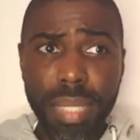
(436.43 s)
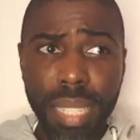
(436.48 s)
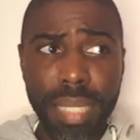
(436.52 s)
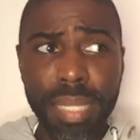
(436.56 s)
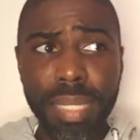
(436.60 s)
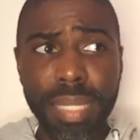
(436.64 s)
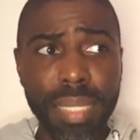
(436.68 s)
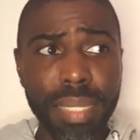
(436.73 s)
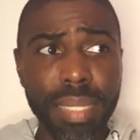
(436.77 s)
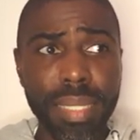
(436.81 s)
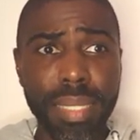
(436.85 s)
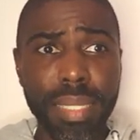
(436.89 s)

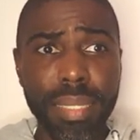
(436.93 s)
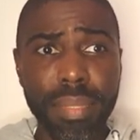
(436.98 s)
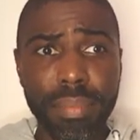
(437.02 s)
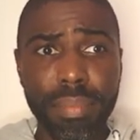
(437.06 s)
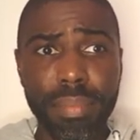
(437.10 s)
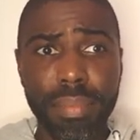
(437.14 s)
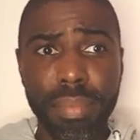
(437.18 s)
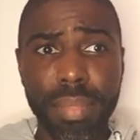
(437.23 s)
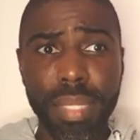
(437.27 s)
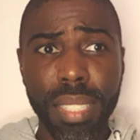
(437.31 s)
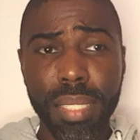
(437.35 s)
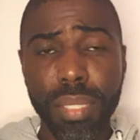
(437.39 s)
Just
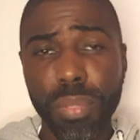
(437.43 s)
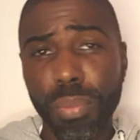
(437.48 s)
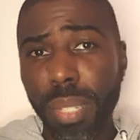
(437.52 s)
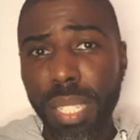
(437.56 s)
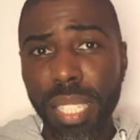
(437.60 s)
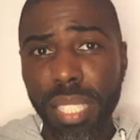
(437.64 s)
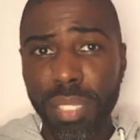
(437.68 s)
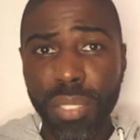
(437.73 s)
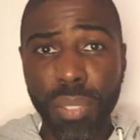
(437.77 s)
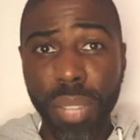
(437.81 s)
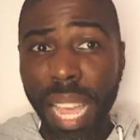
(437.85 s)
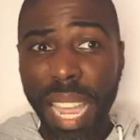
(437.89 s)

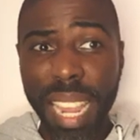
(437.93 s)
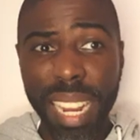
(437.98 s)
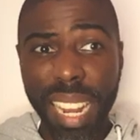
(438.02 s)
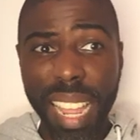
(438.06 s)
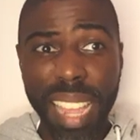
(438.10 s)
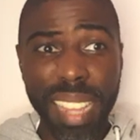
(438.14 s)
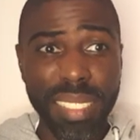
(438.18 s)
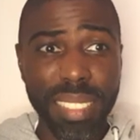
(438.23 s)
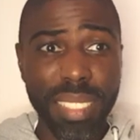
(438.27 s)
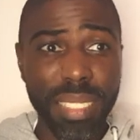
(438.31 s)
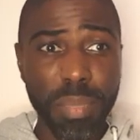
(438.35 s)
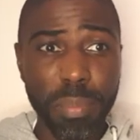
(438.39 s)
wanted to
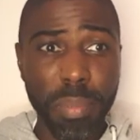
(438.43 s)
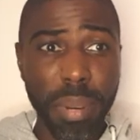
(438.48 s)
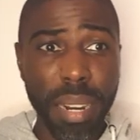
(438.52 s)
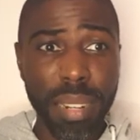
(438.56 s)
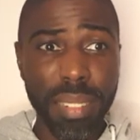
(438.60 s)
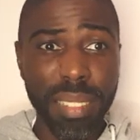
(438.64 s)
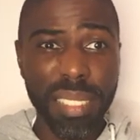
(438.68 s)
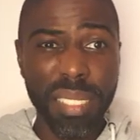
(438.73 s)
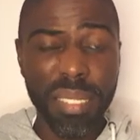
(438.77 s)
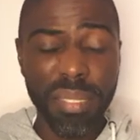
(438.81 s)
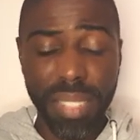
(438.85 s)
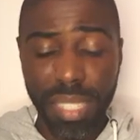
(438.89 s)
highlight this
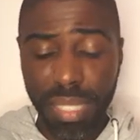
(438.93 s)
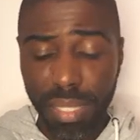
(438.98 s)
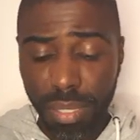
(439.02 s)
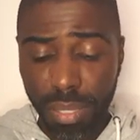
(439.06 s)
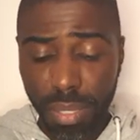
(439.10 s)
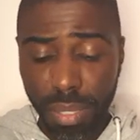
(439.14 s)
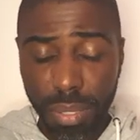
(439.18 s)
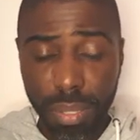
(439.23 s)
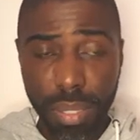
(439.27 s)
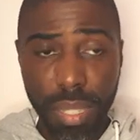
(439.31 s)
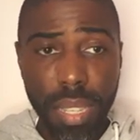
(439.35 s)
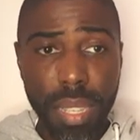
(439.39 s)
part anyway.
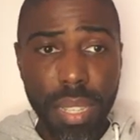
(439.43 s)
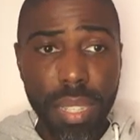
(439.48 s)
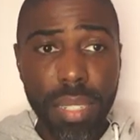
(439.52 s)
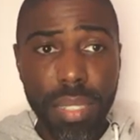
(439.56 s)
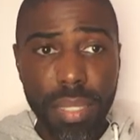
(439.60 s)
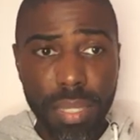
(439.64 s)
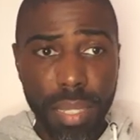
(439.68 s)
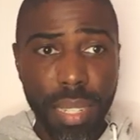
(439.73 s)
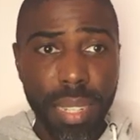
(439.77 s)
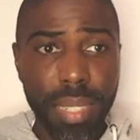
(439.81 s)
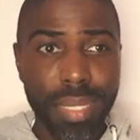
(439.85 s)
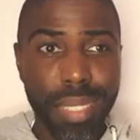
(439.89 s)
So
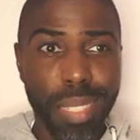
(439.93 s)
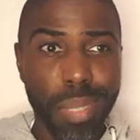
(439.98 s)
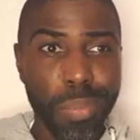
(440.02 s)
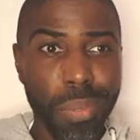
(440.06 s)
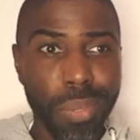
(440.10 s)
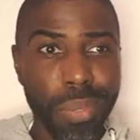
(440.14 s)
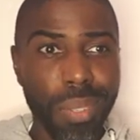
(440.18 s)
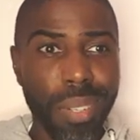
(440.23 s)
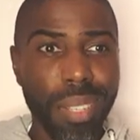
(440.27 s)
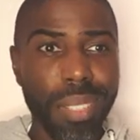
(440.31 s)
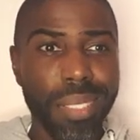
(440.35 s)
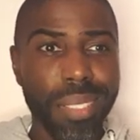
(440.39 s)
let's keep
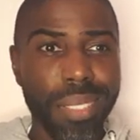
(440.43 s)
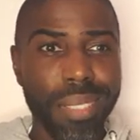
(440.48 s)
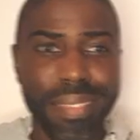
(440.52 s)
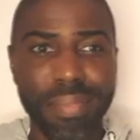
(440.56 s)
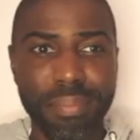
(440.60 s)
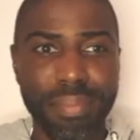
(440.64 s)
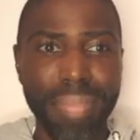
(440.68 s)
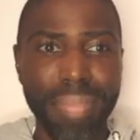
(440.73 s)
on watching.